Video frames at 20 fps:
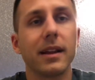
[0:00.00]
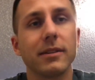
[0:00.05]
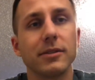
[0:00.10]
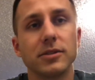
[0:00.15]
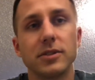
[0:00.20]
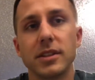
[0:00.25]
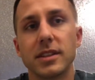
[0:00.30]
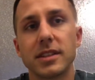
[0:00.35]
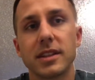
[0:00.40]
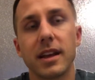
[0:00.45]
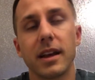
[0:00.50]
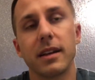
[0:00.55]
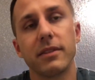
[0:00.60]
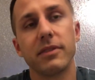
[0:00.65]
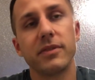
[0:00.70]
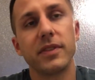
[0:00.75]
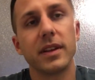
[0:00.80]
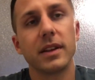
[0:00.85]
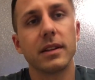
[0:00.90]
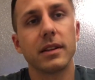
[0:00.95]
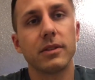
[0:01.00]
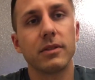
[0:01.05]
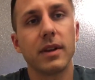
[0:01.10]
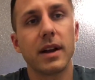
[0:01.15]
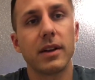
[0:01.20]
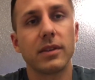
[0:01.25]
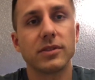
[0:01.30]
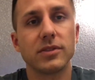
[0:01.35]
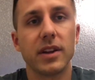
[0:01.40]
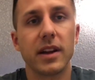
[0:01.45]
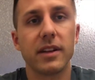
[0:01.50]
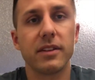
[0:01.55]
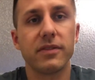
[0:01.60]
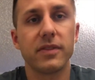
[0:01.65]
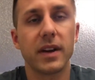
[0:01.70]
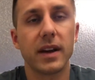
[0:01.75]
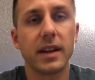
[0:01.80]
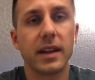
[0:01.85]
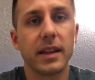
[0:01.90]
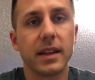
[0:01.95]
I was just kind of feeling around trying to
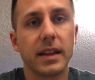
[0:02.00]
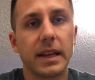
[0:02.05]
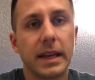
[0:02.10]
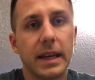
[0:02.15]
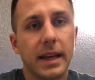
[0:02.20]
find it.